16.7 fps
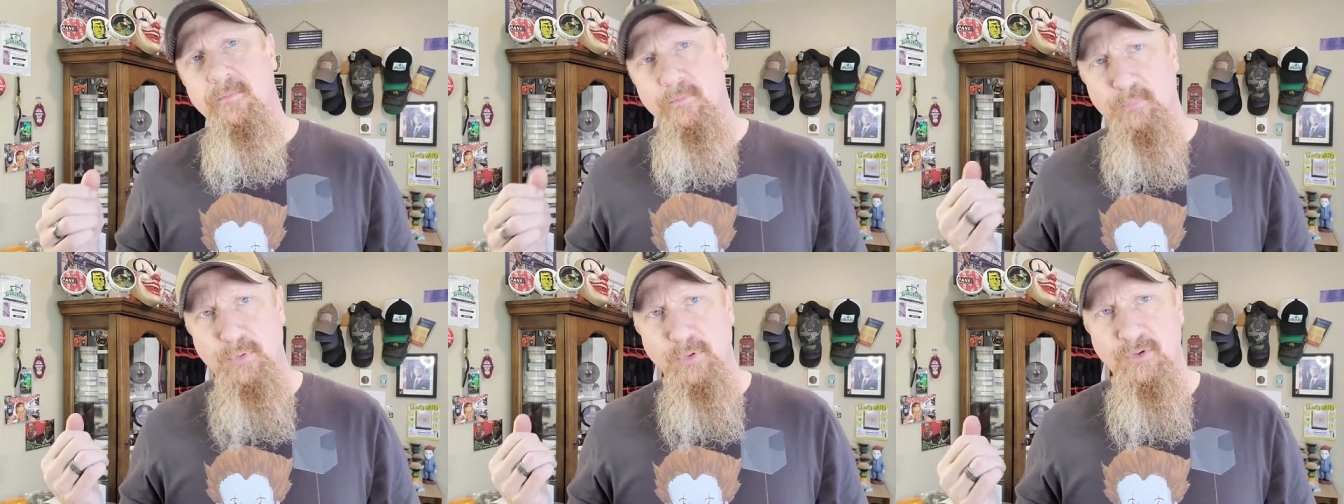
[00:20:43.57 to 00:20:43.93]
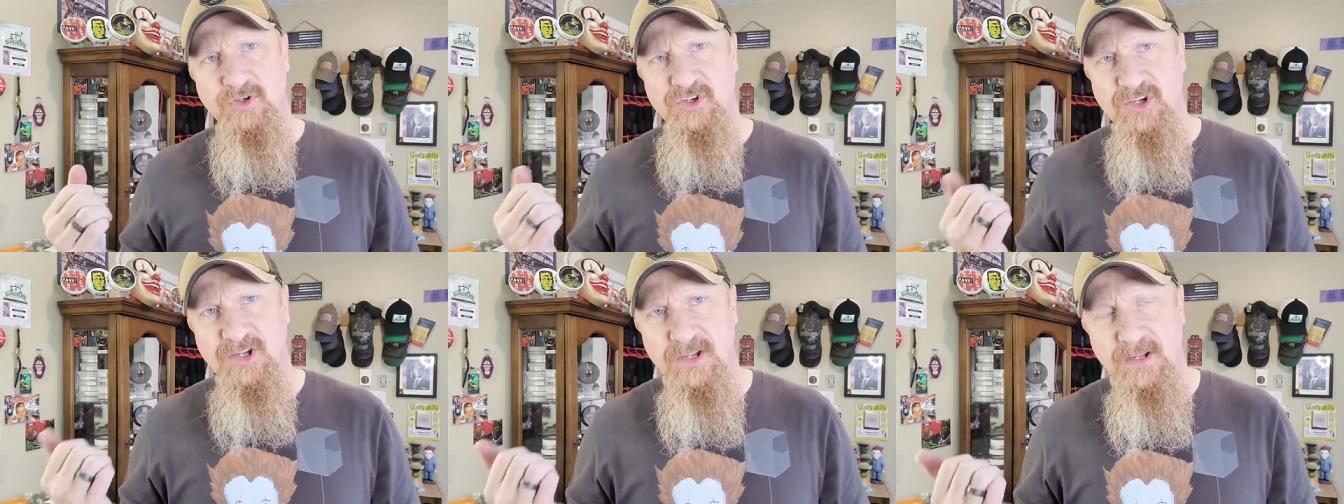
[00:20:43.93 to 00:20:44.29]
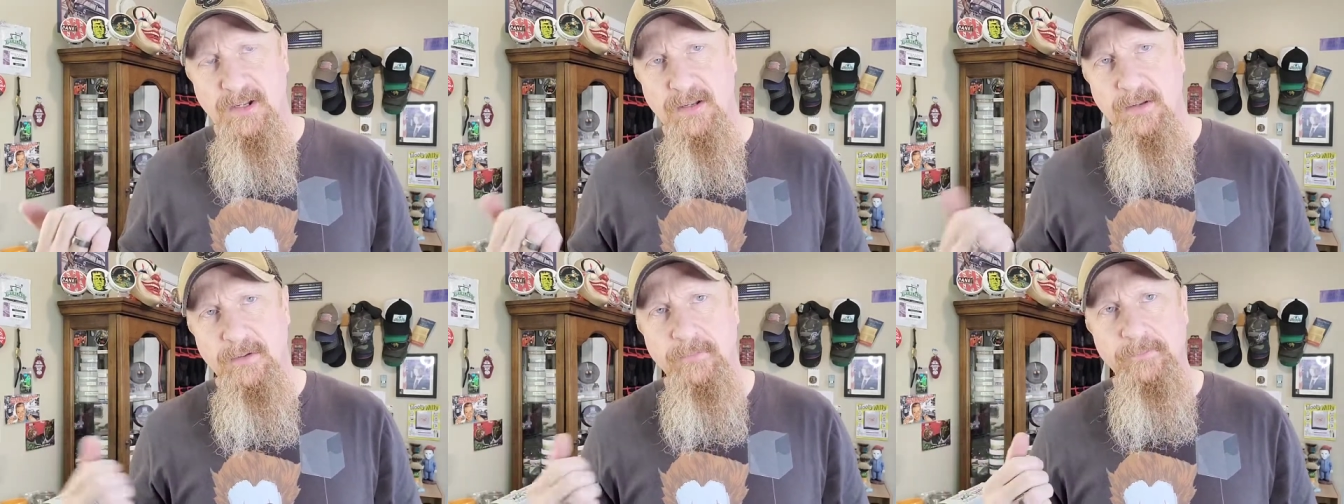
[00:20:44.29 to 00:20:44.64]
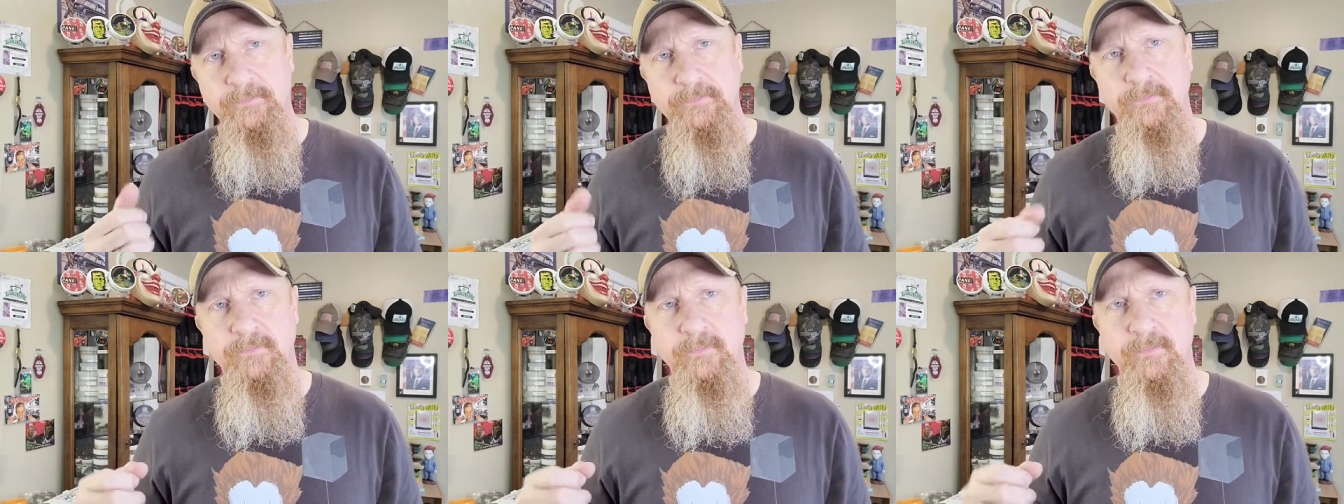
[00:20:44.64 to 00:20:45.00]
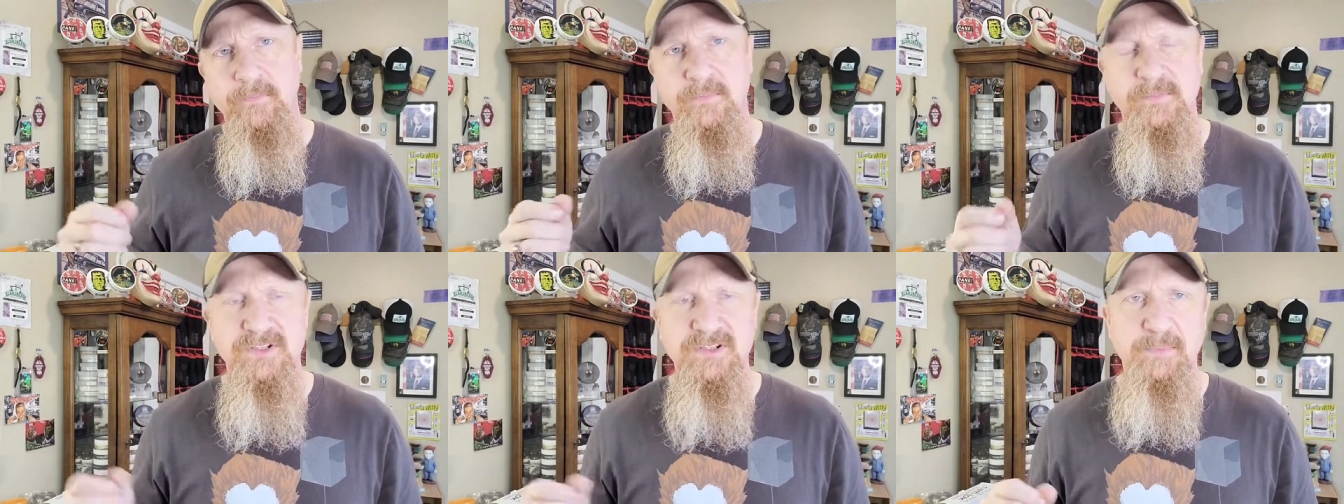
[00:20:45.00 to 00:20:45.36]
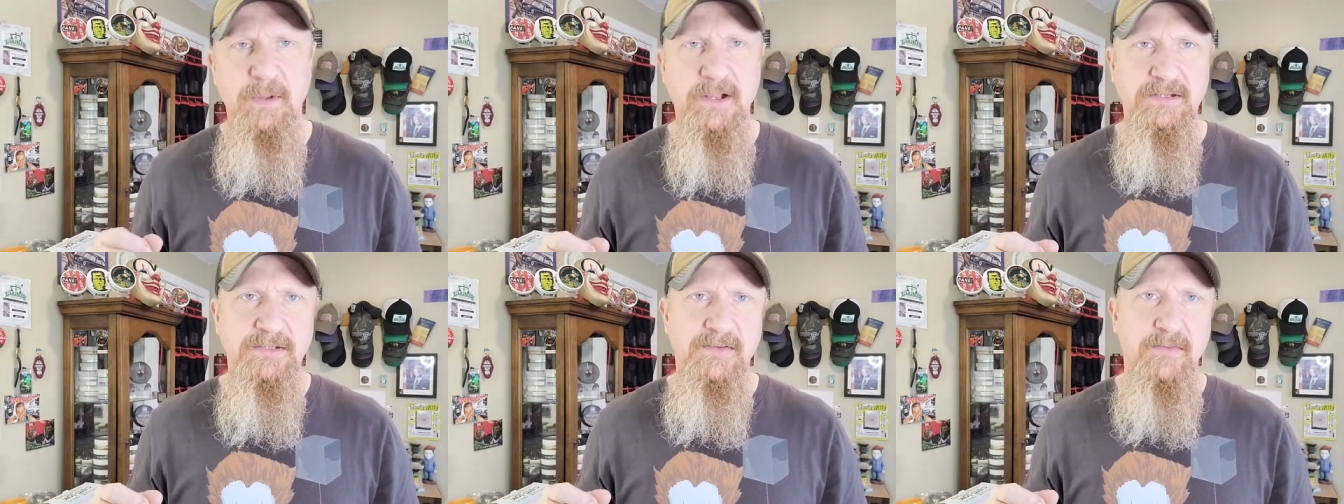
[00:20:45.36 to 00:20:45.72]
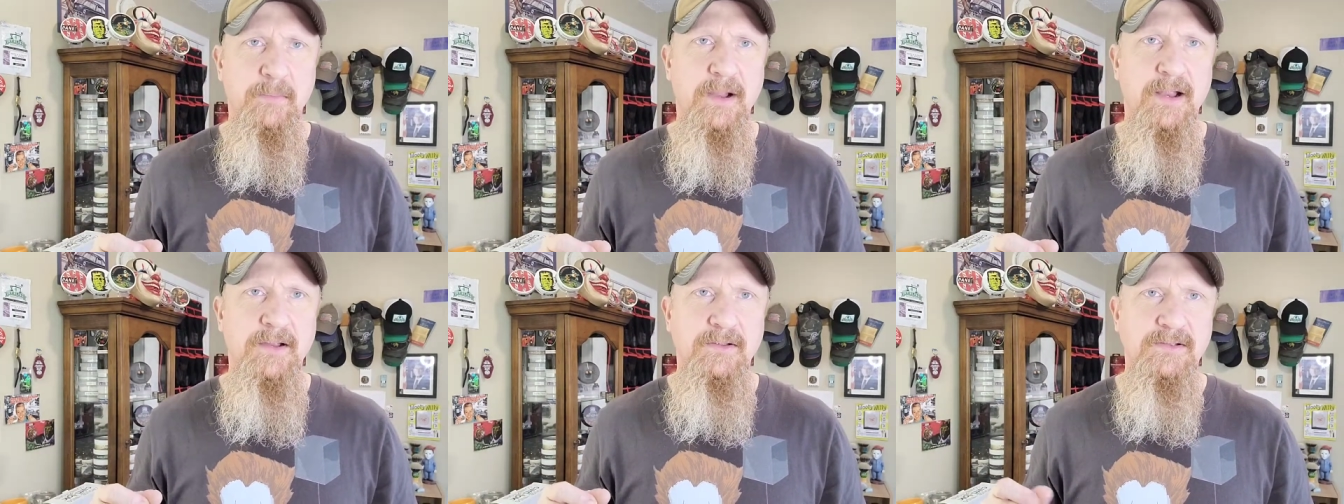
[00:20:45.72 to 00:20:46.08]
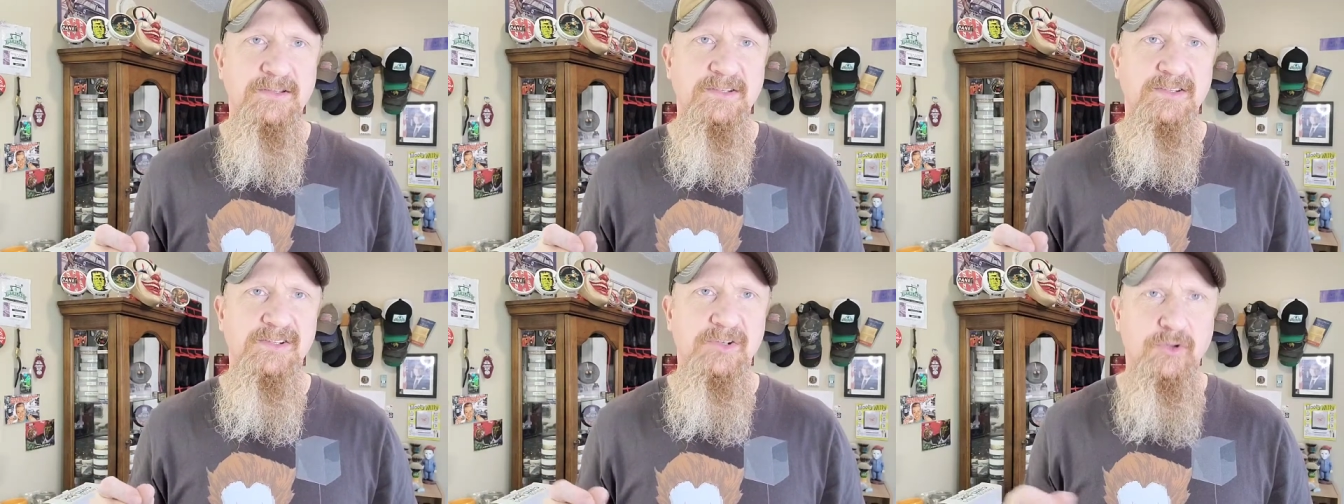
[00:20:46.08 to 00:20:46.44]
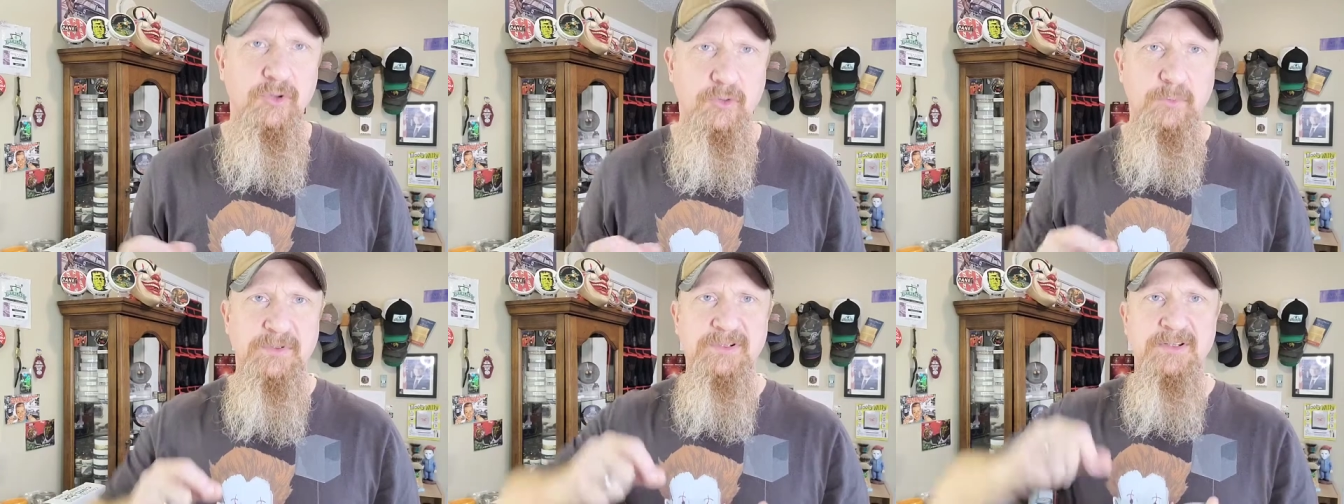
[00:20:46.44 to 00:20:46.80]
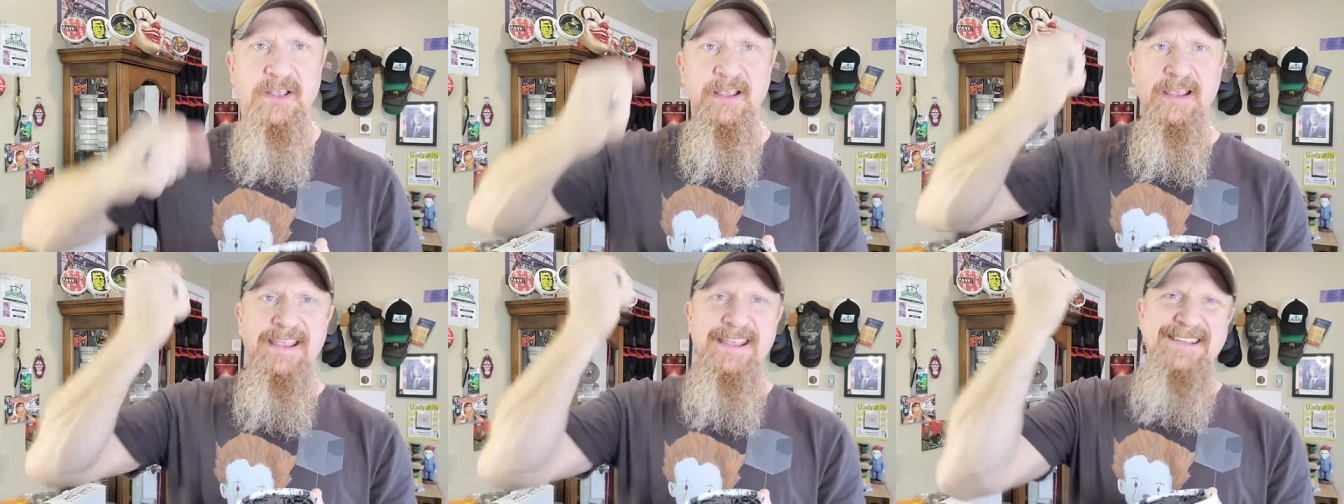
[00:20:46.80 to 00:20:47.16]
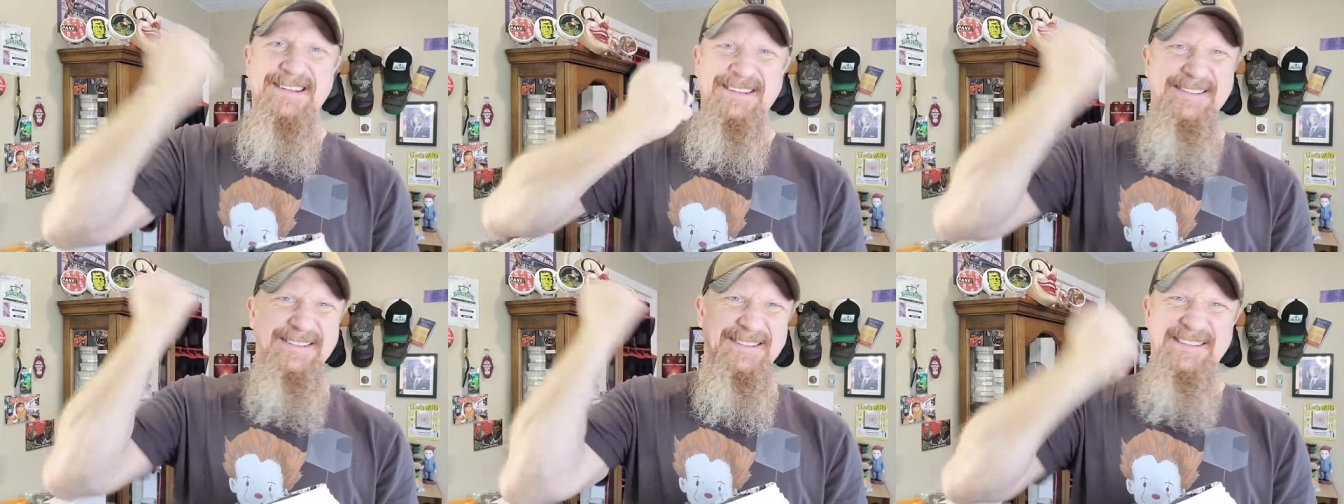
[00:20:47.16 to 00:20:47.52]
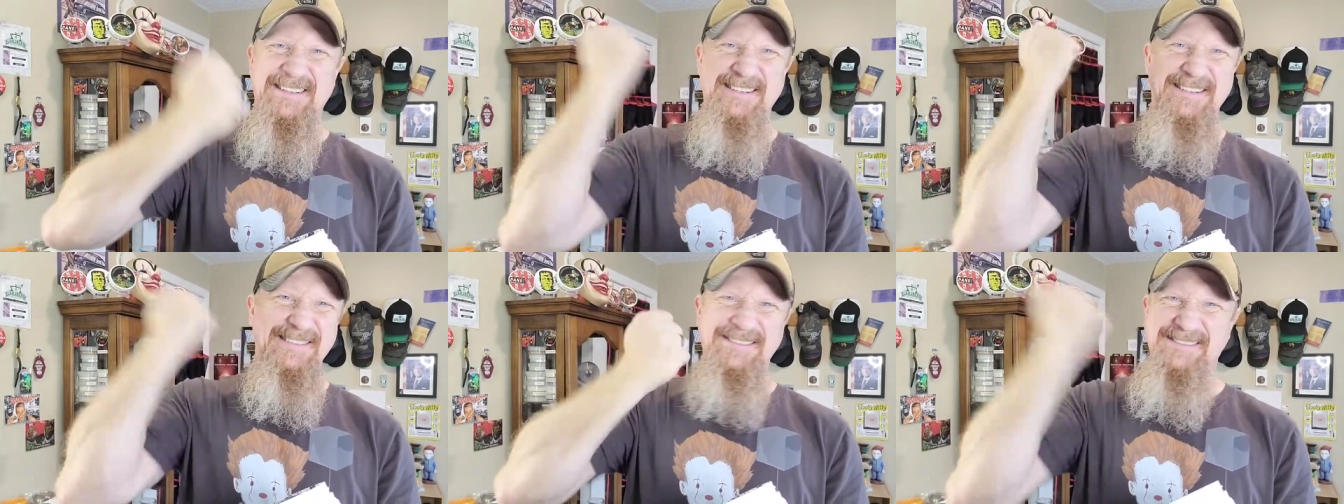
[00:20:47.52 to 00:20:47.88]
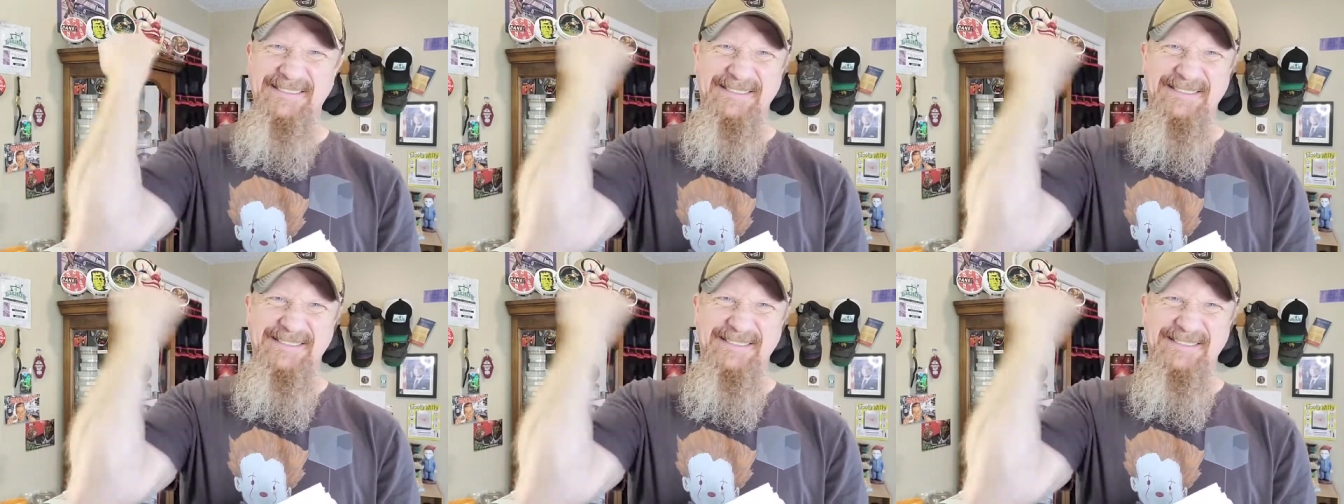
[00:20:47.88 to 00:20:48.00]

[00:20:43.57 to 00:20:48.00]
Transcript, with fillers: bougie Smiles for Miles scoops and I started,